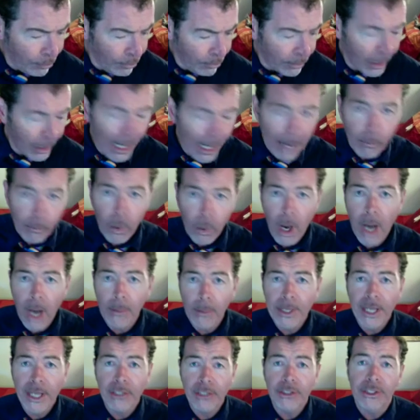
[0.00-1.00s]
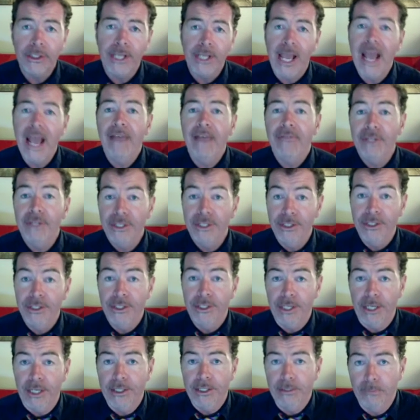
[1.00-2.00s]
and why we actually have this
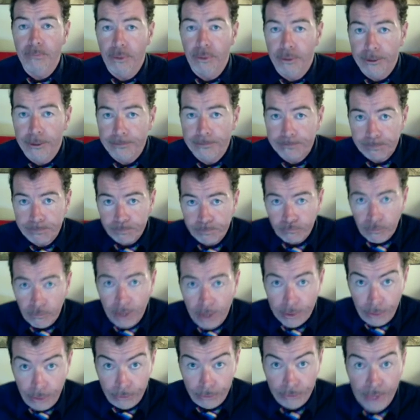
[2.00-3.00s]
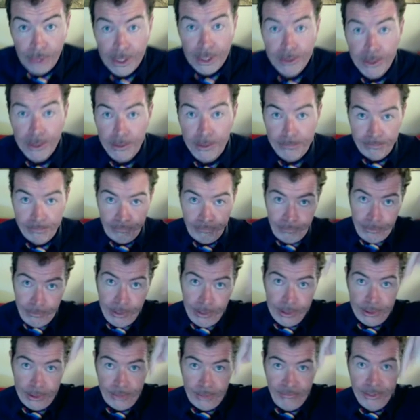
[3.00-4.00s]
discussion board and the thread that
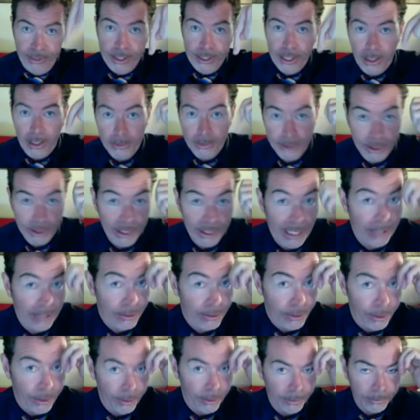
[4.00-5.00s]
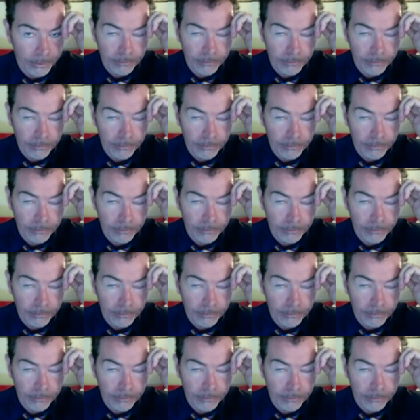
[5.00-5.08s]
this video is attached to.